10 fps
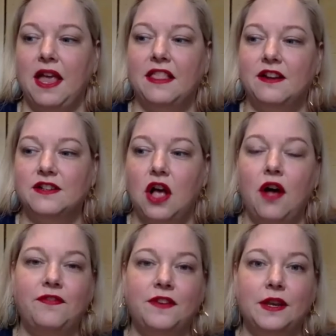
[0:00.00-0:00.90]
there's
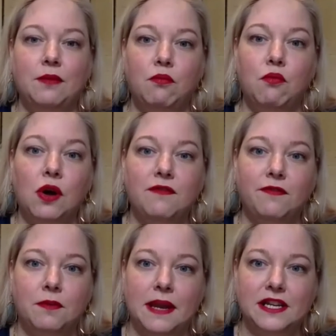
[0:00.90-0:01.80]
often more
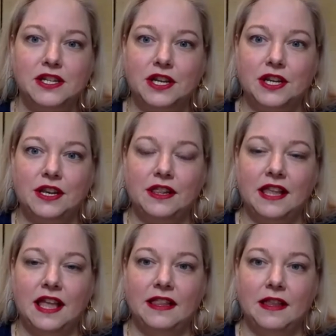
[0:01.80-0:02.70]
information
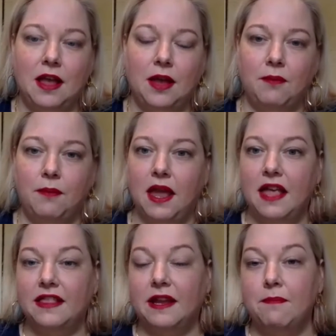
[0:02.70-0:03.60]
that
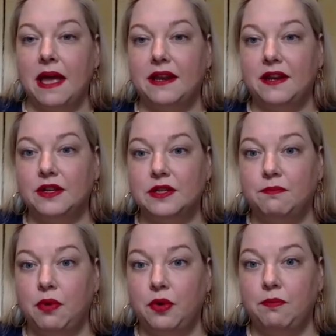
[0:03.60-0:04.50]
the competitors
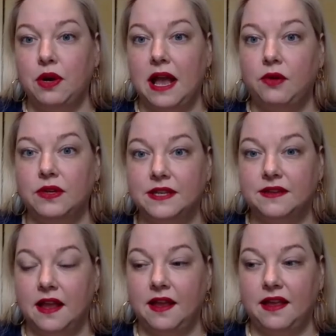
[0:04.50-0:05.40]
both put out
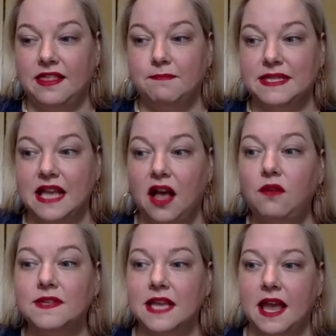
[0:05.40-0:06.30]

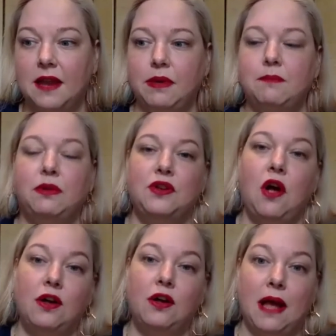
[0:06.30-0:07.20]
themselves, and people
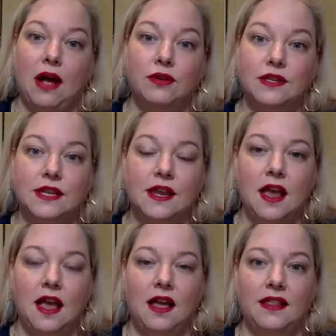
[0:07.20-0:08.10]
talk about
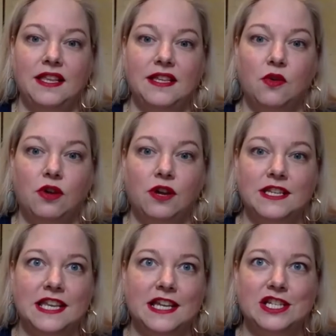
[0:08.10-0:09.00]
these
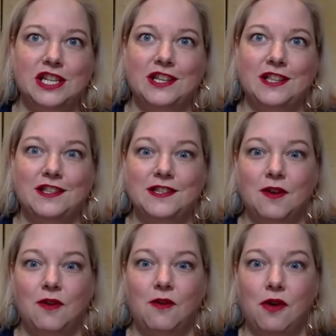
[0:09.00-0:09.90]
organizations
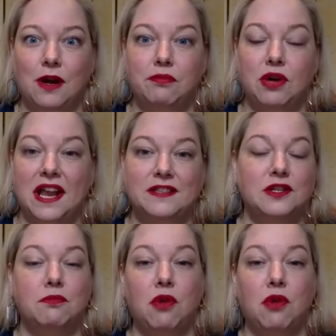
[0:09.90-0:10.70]
or brands or